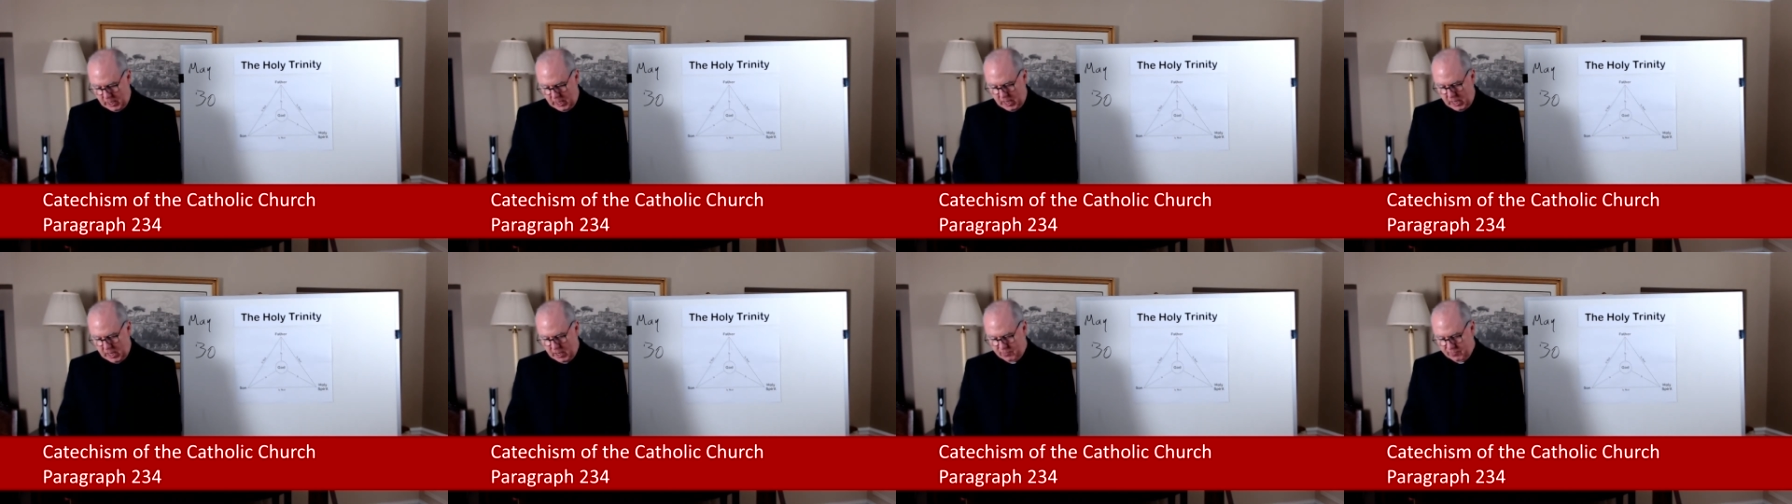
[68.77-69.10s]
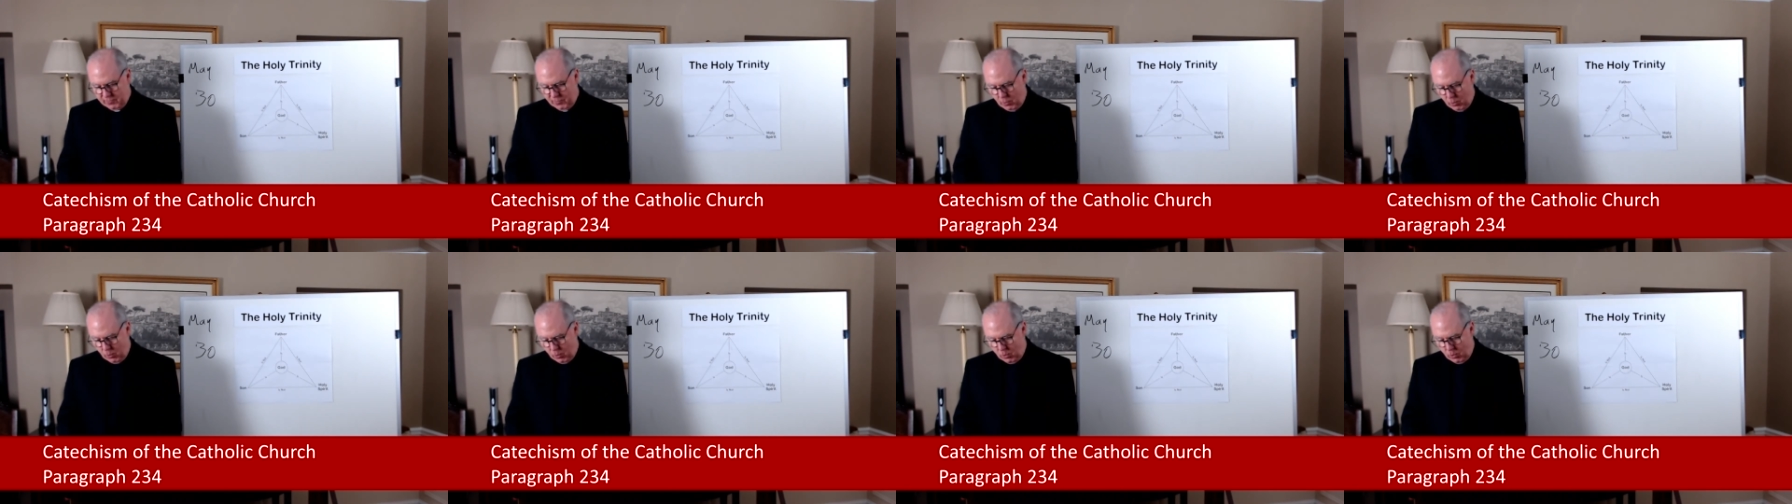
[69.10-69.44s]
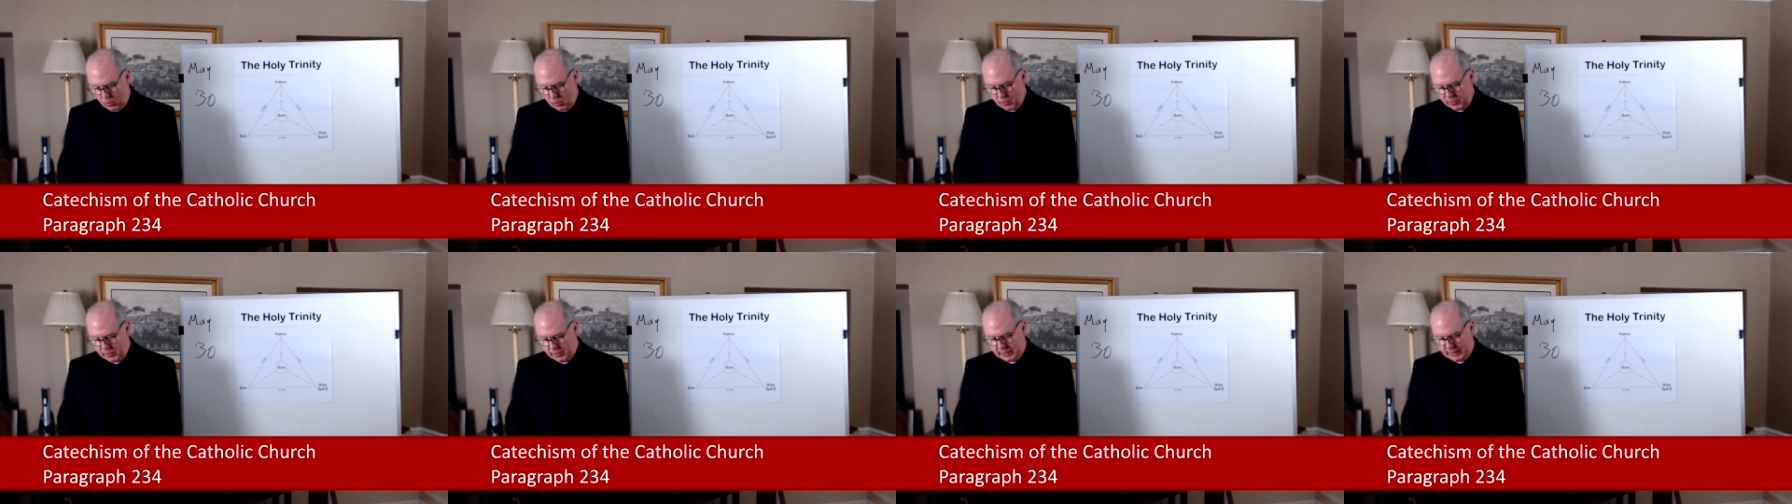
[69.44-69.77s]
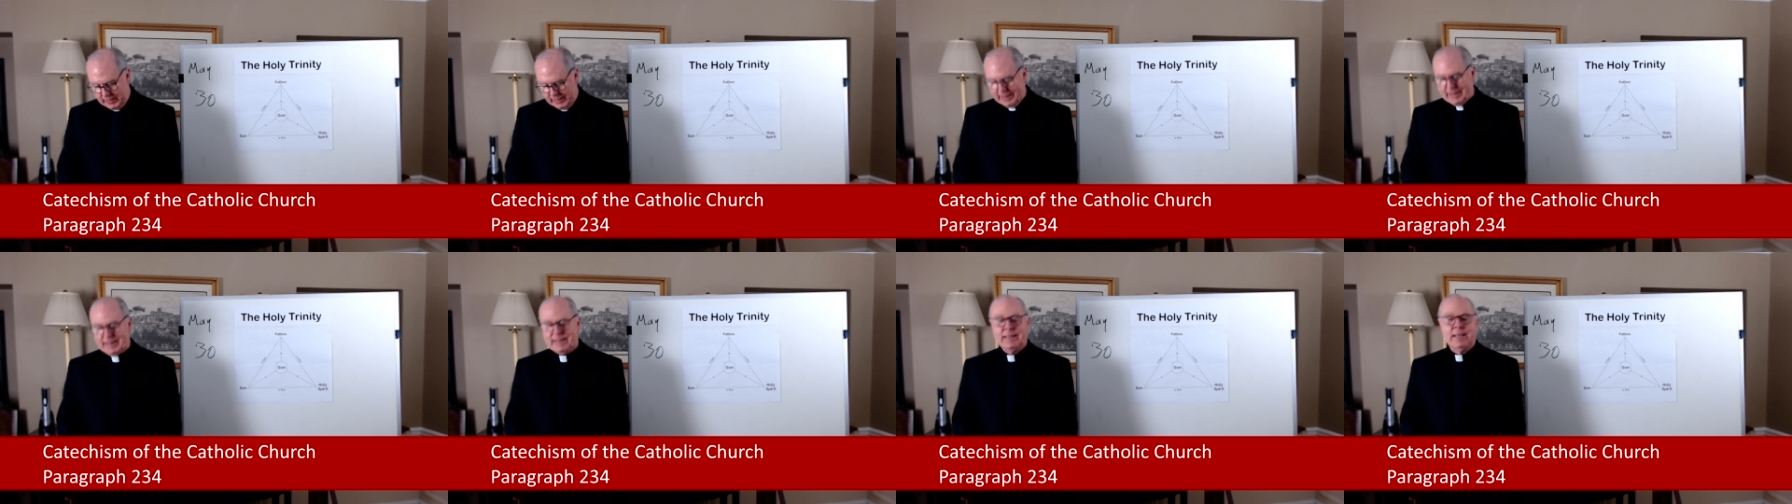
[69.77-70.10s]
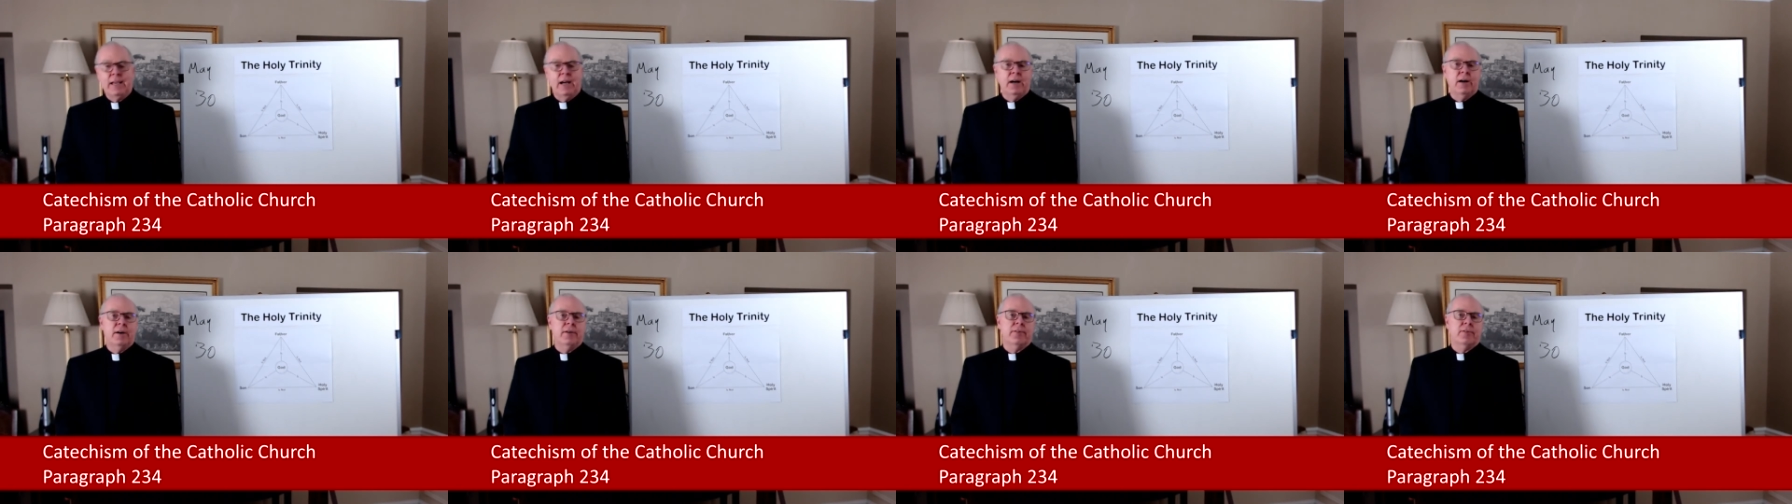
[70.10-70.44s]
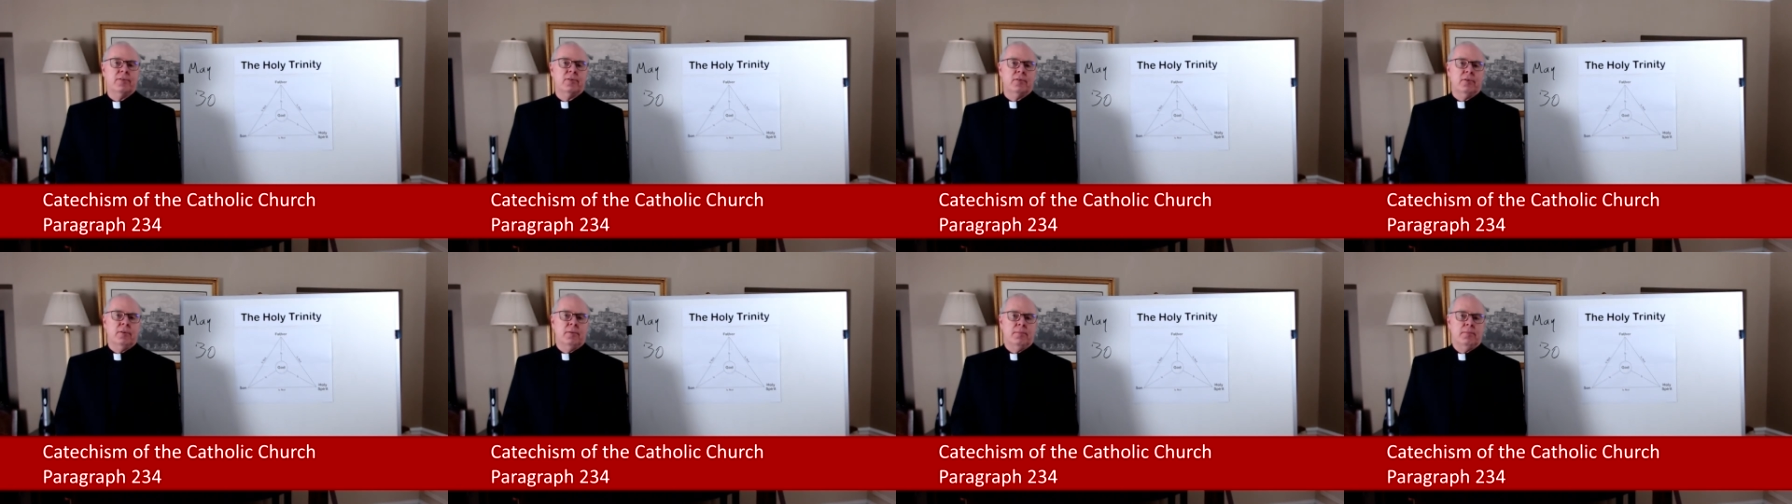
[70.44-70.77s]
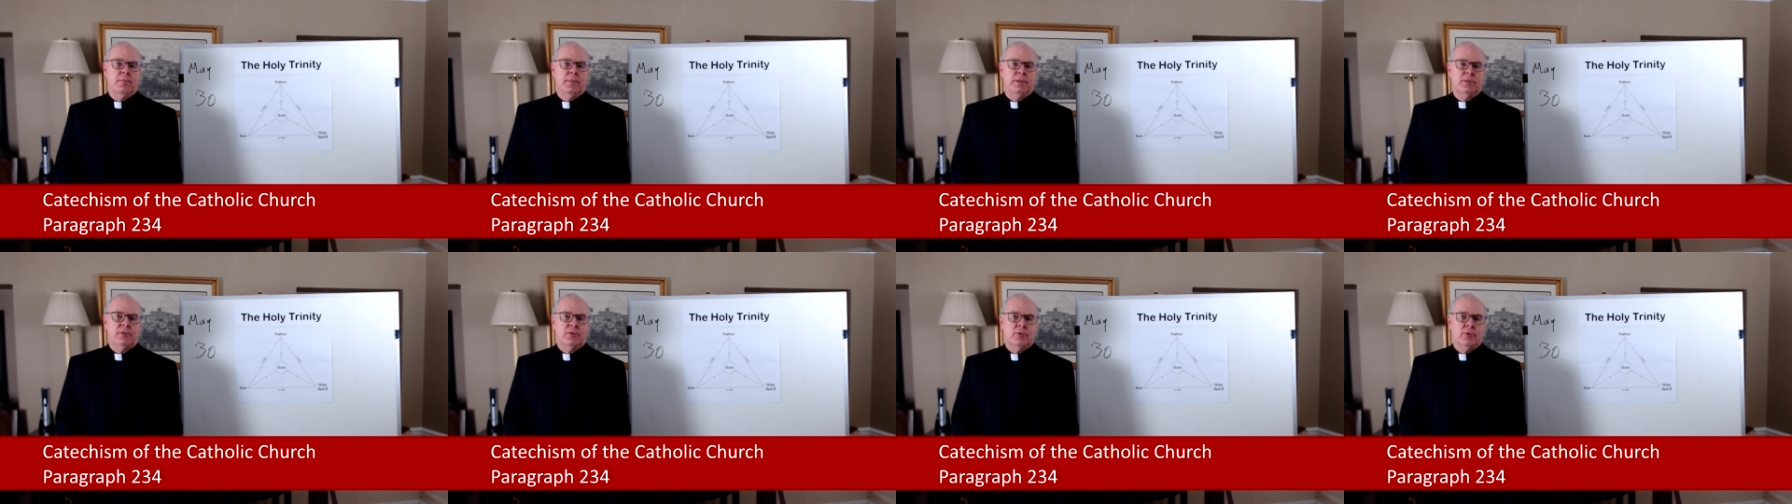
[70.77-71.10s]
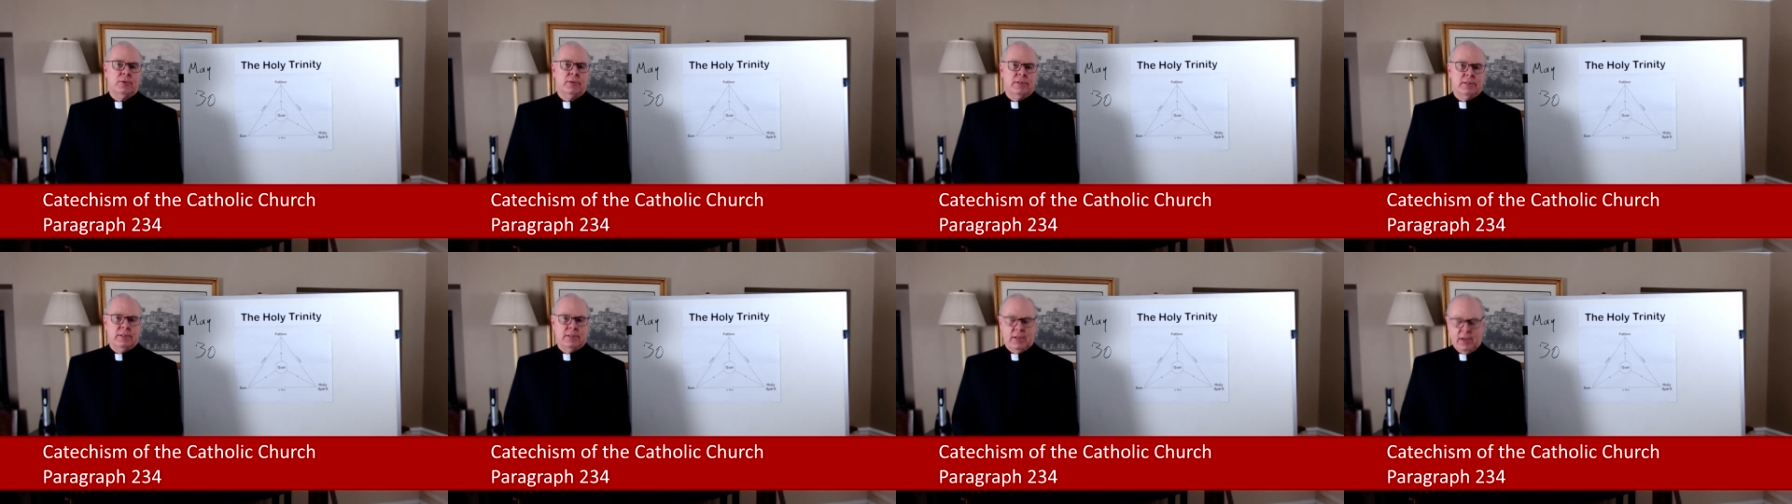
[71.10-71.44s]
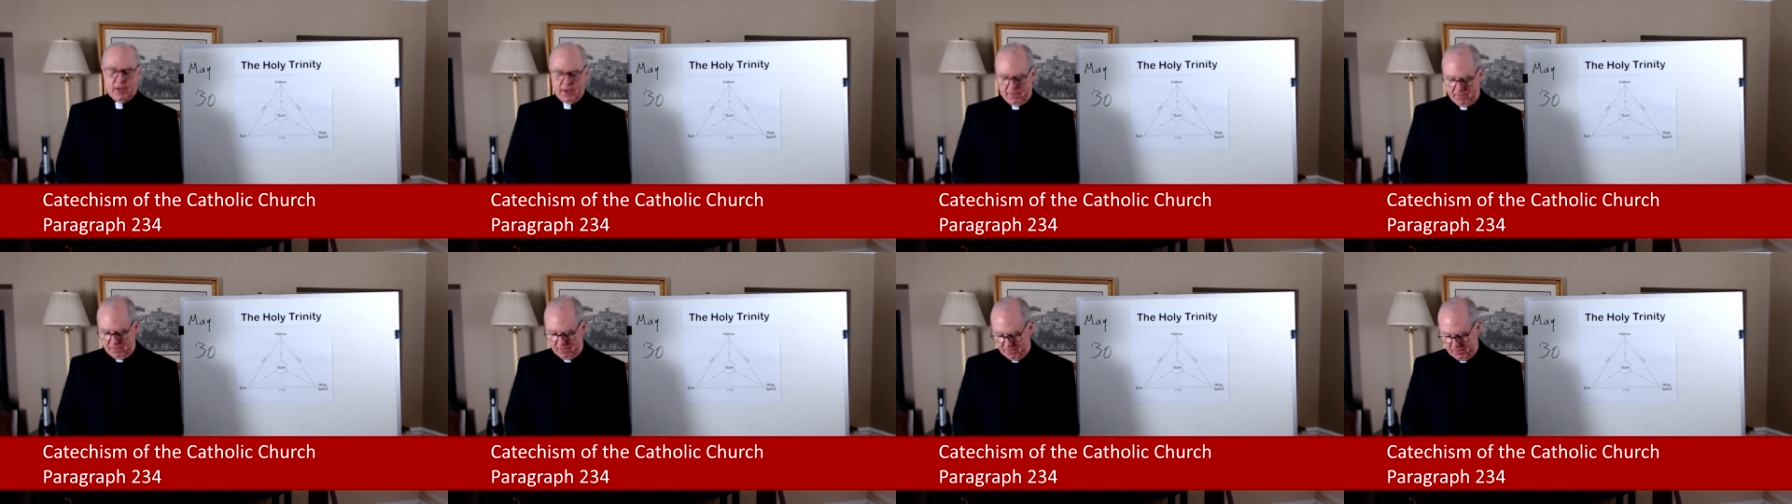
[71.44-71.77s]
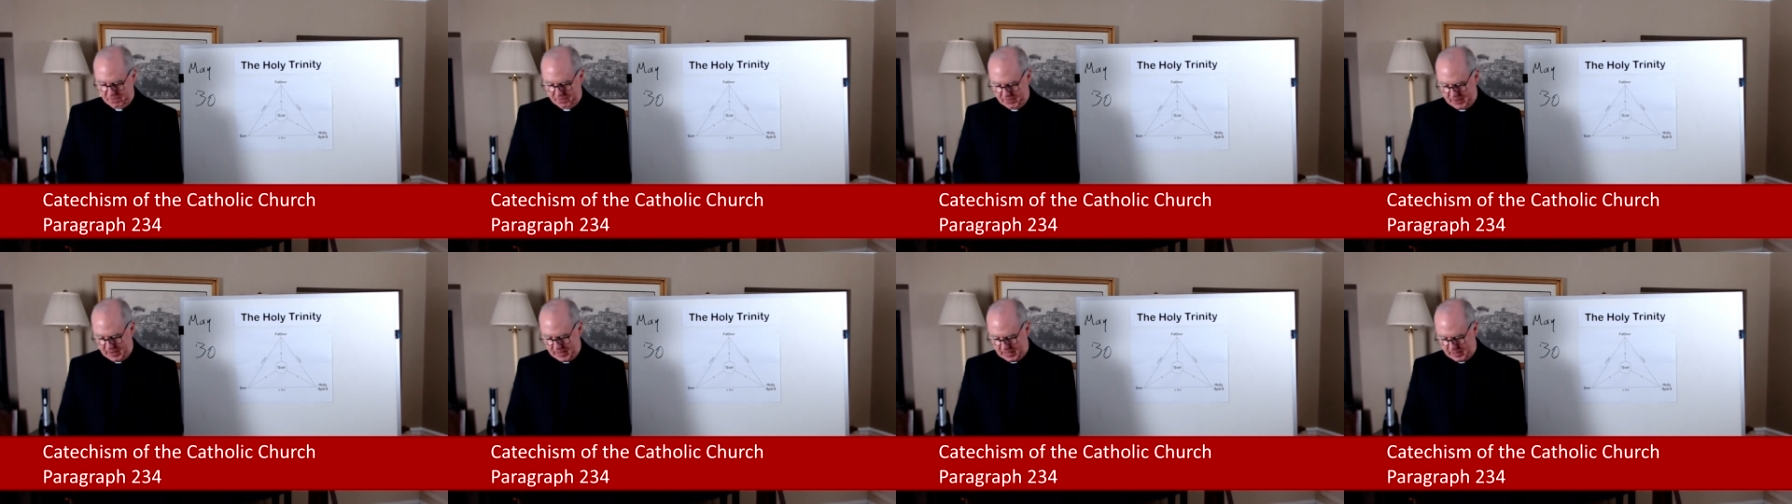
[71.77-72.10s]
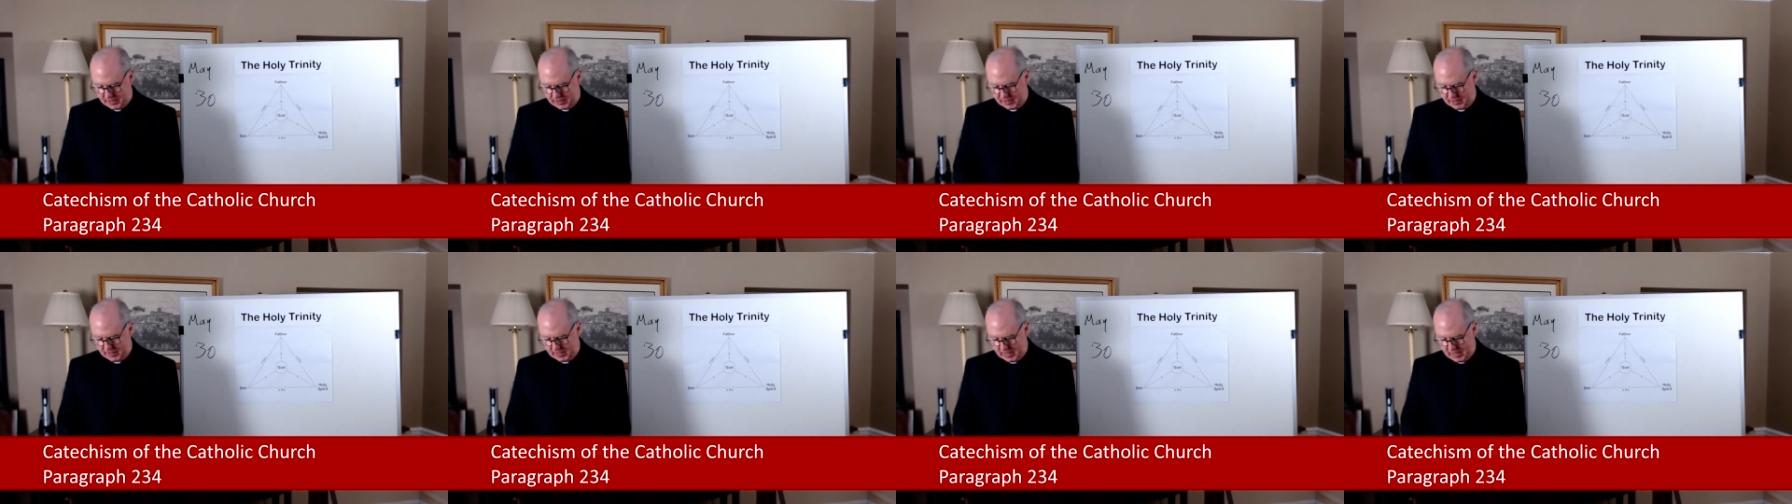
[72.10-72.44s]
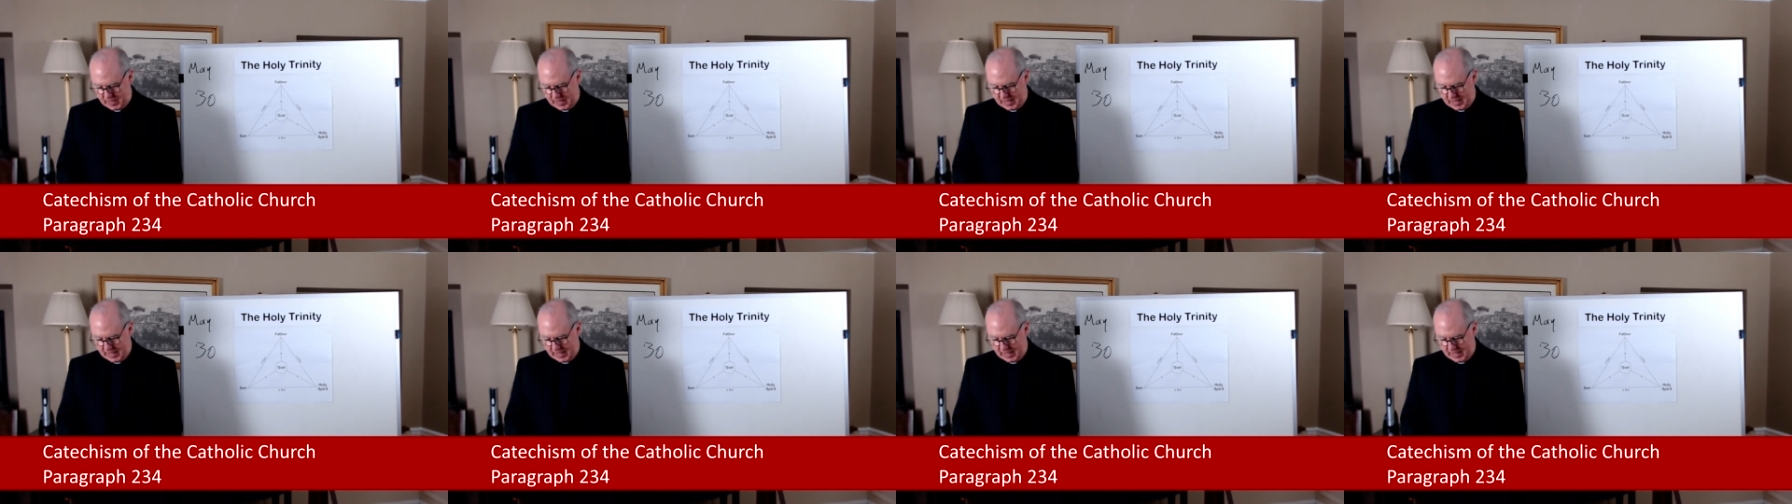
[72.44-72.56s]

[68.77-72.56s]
of all the other mysteries of faith,